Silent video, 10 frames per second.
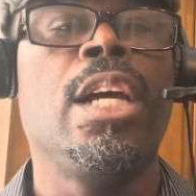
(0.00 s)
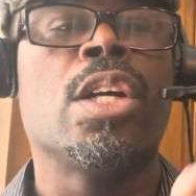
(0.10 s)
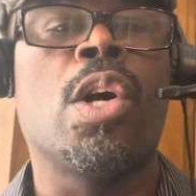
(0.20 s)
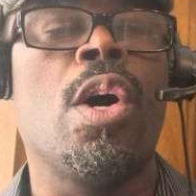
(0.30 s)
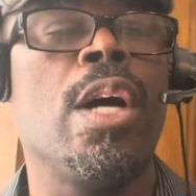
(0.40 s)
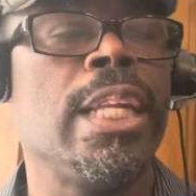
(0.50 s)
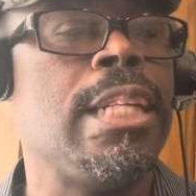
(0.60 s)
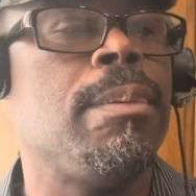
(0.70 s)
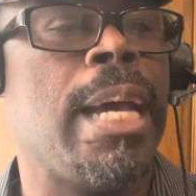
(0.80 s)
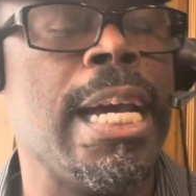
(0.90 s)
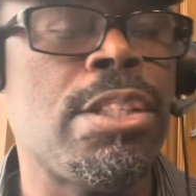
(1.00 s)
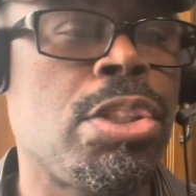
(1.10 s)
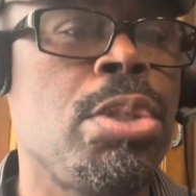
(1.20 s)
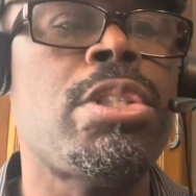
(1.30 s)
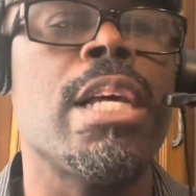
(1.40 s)
Call in, add your
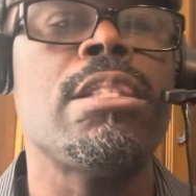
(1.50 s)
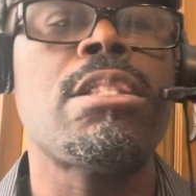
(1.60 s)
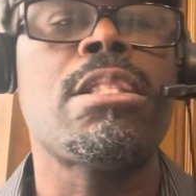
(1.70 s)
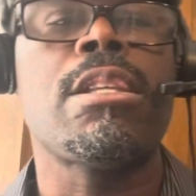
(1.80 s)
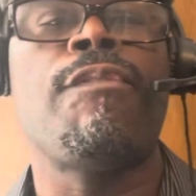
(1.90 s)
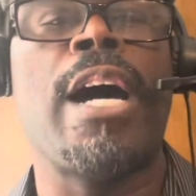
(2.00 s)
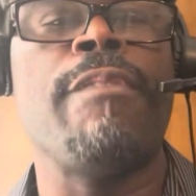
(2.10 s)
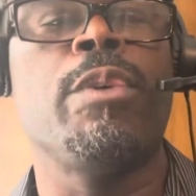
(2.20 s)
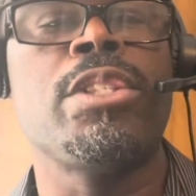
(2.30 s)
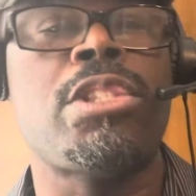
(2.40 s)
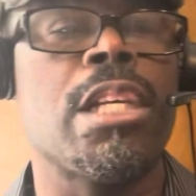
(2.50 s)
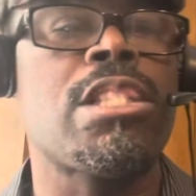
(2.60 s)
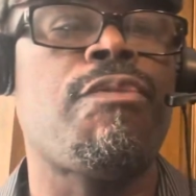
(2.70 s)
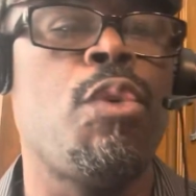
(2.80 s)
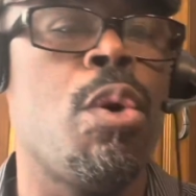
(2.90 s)
2 cents,
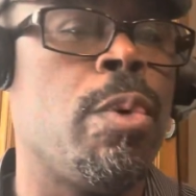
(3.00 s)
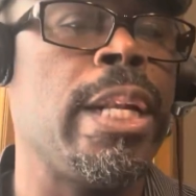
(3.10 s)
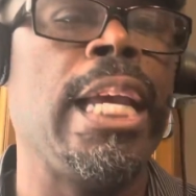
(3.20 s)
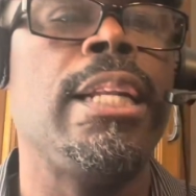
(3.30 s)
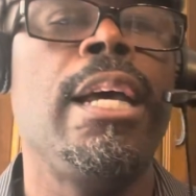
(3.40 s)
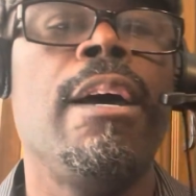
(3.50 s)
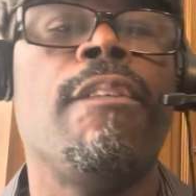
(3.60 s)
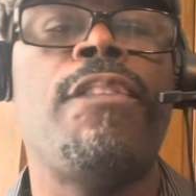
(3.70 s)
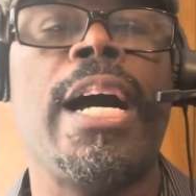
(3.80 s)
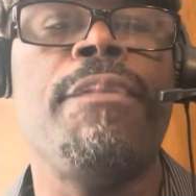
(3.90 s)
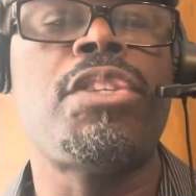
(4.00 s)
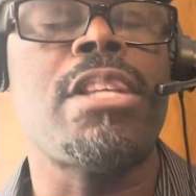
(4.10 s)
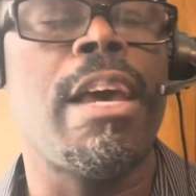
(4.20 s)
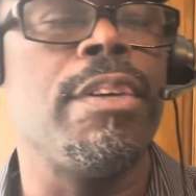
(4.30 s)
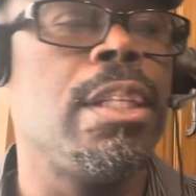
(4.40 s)

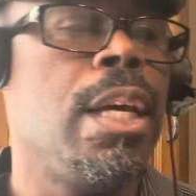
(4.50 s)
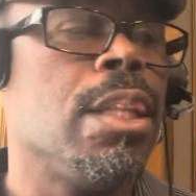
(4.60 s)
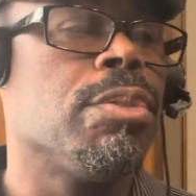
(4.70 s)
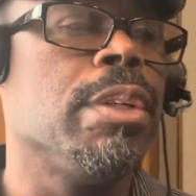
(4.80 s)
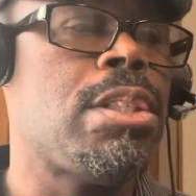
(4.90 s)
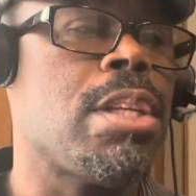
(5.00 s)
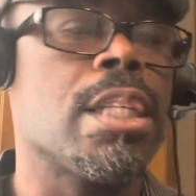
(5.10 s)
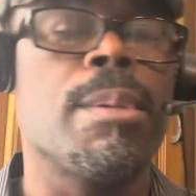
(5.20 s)
516-418-5736.